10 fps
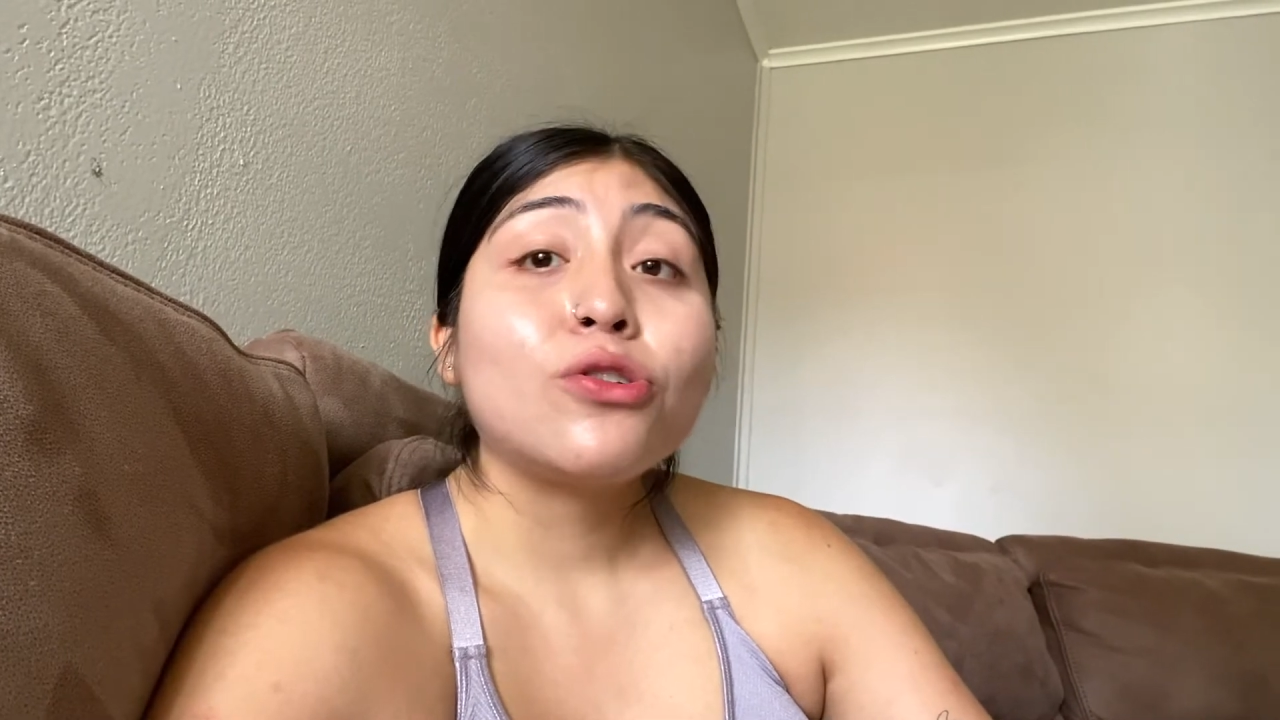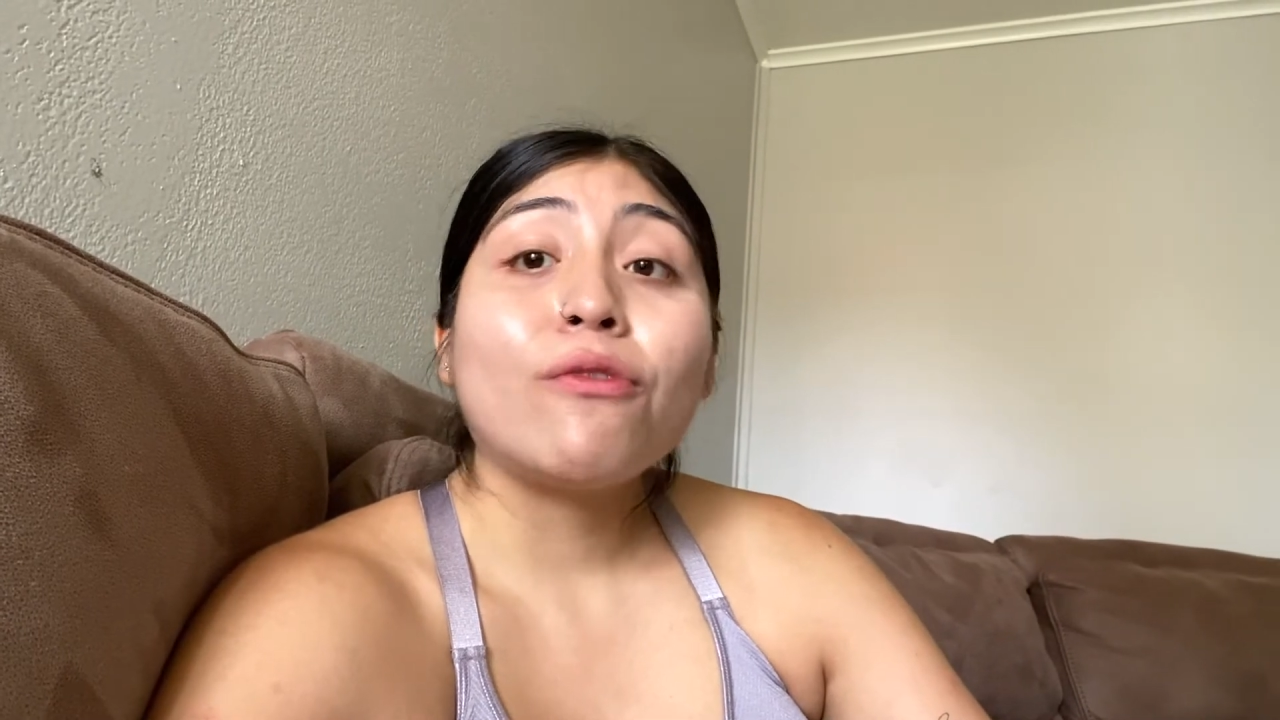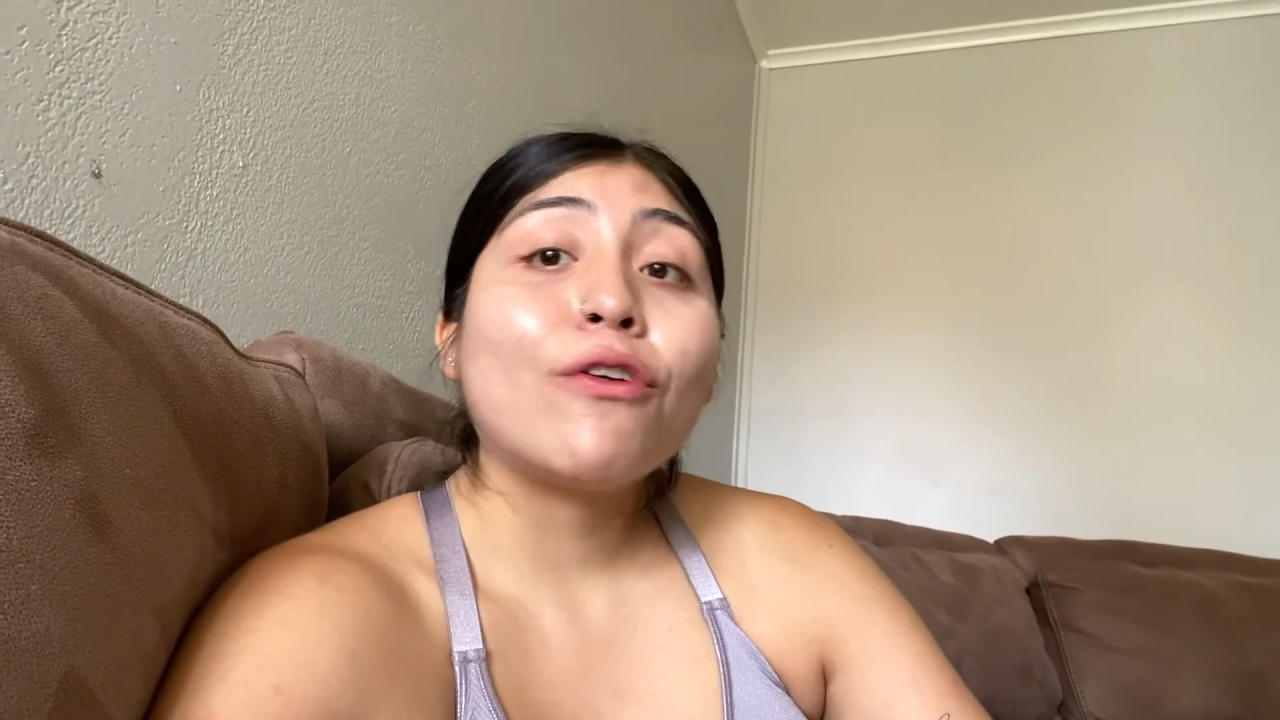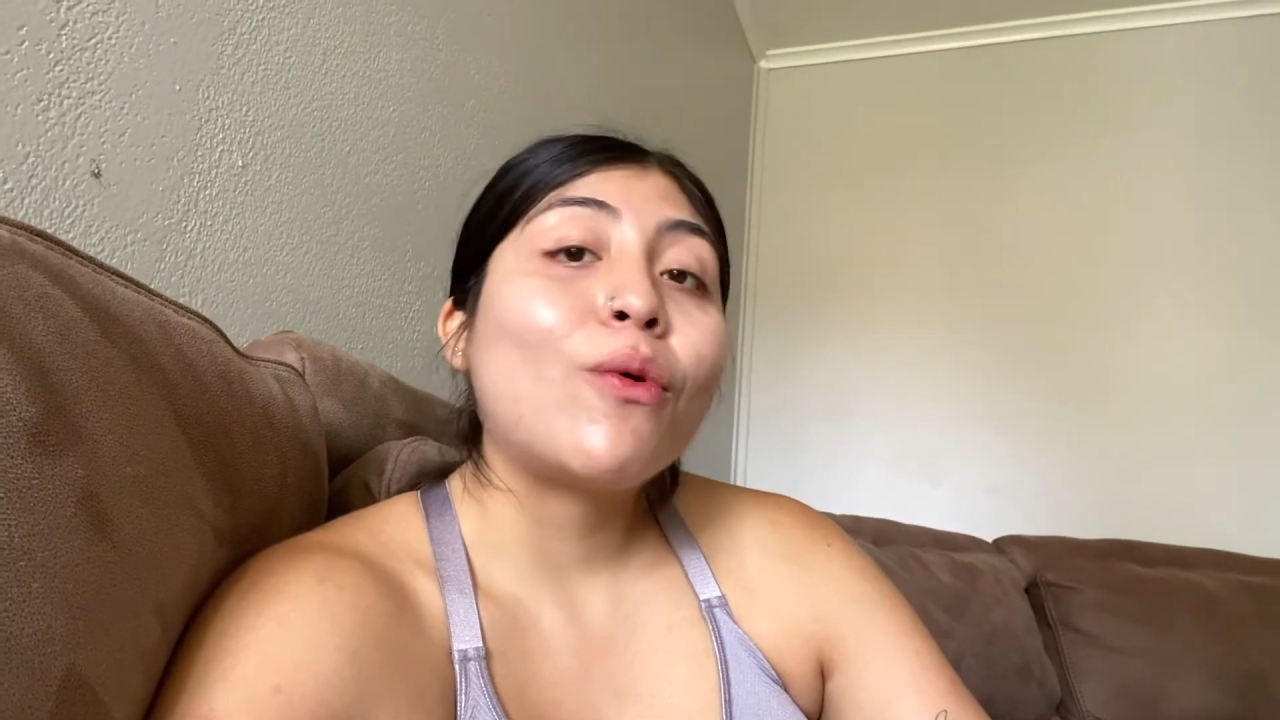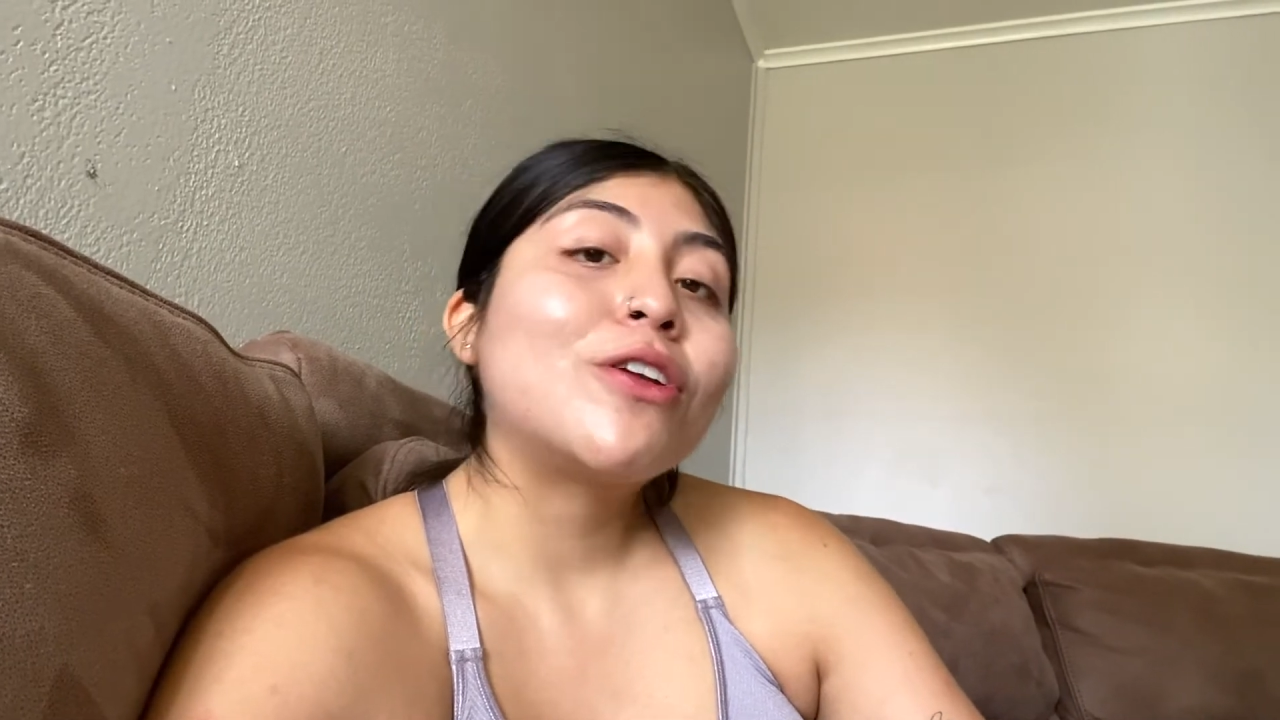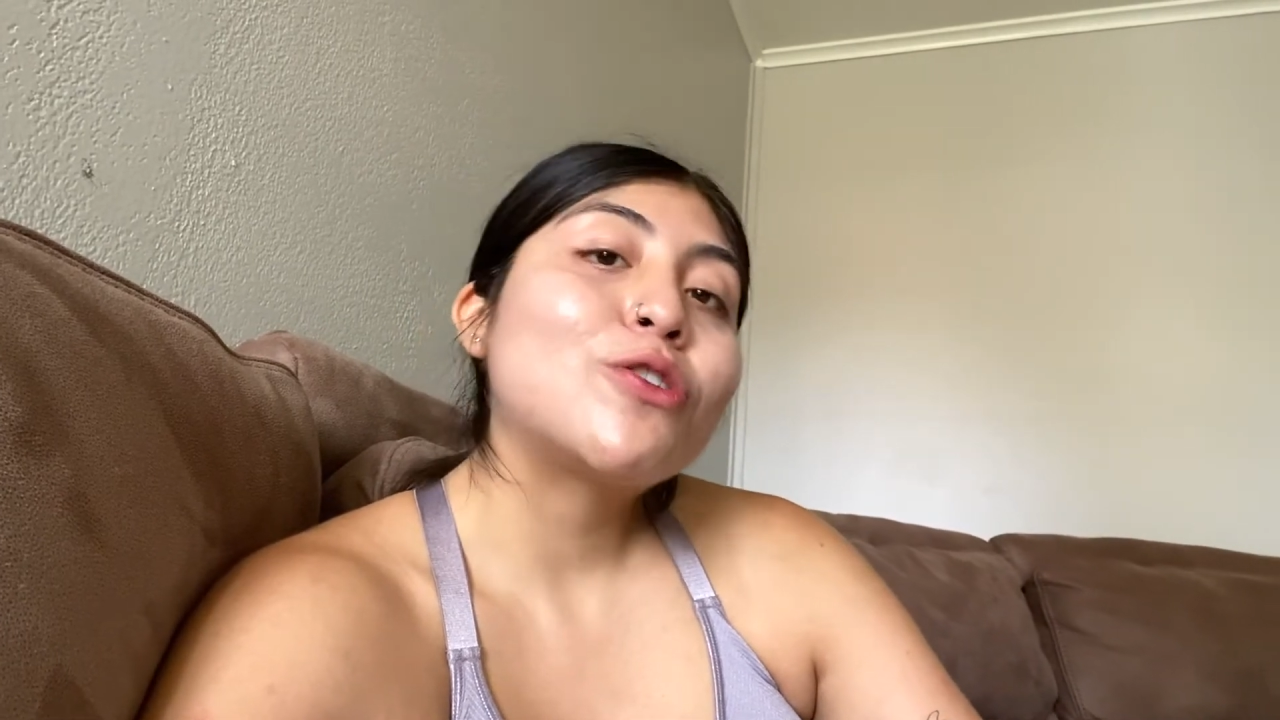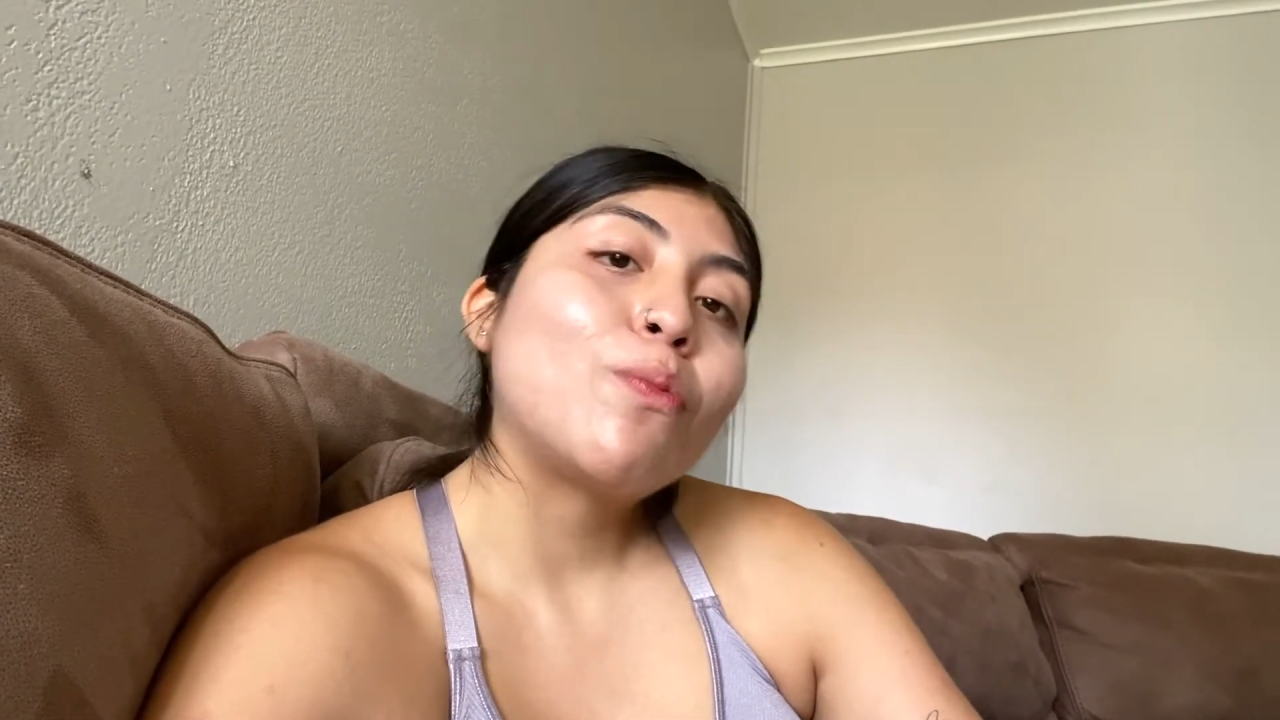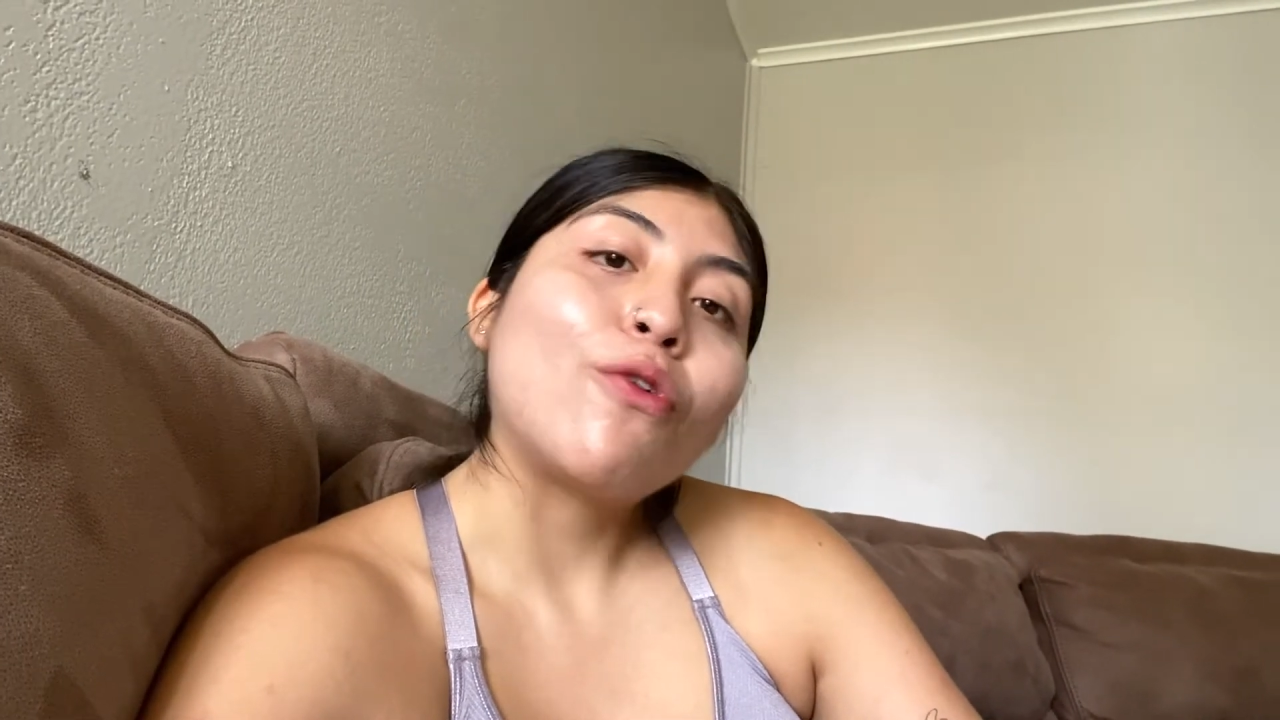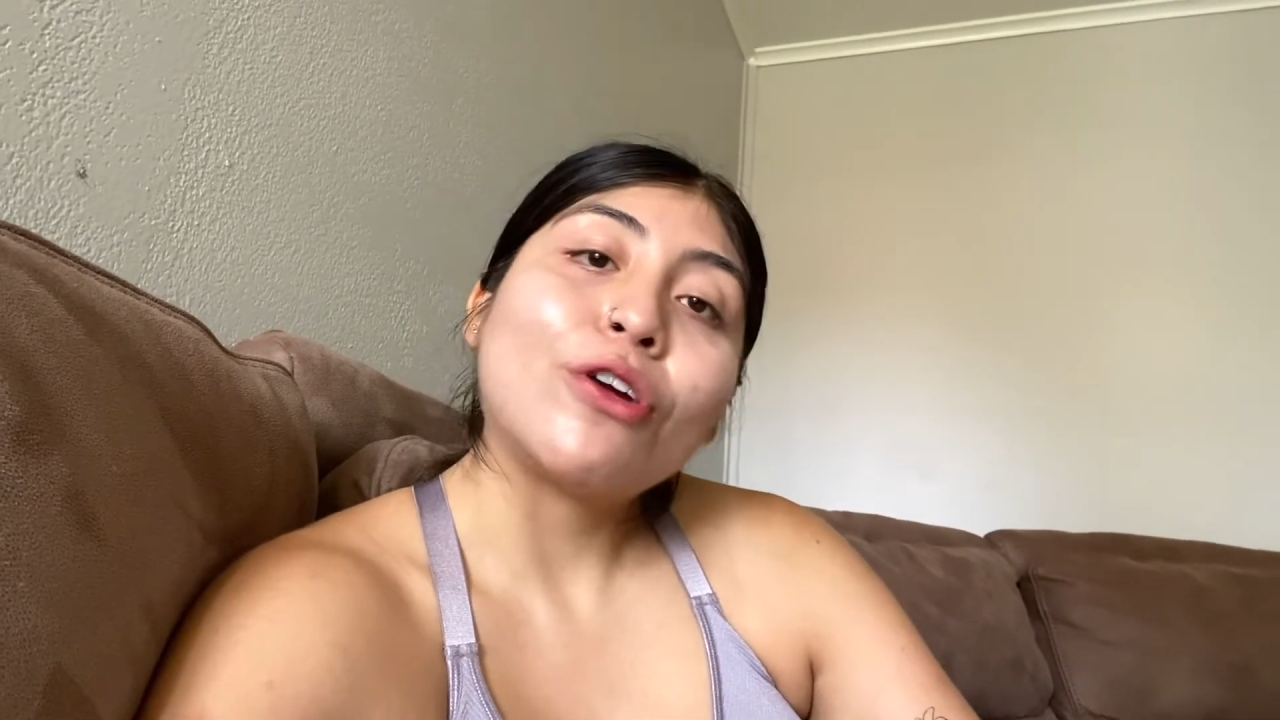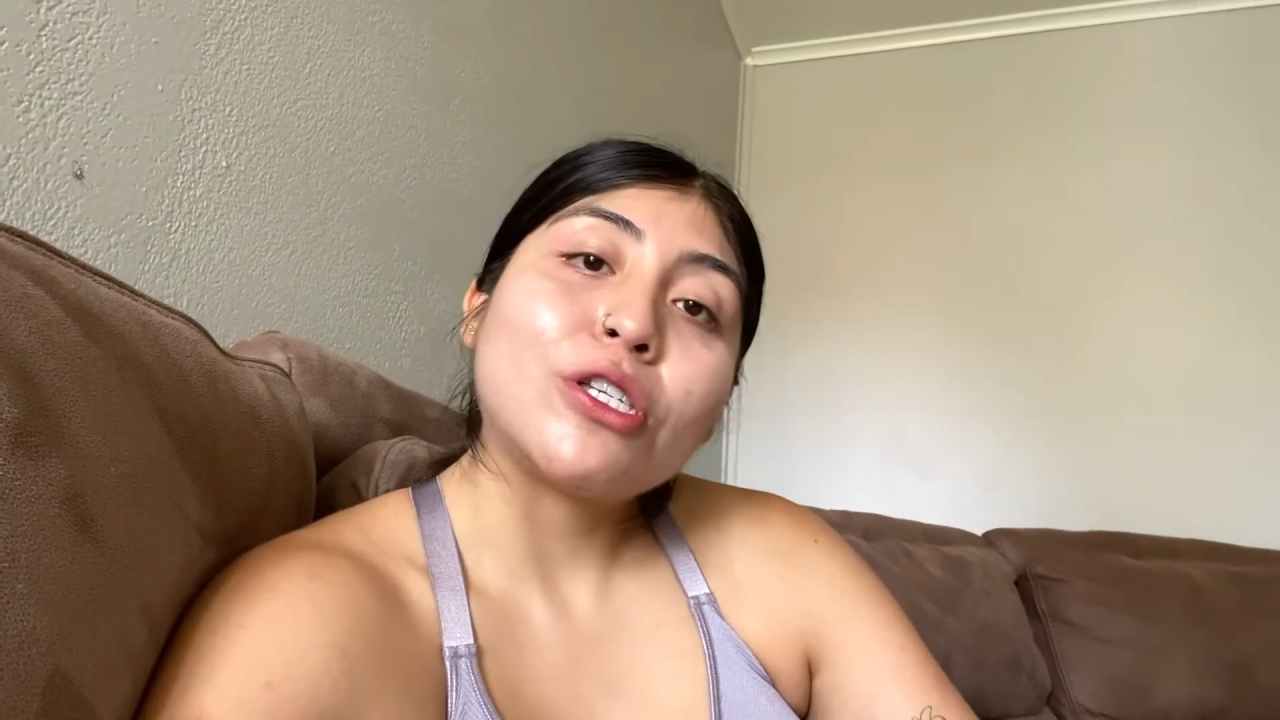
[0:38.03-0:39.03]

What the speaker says: So if you want to support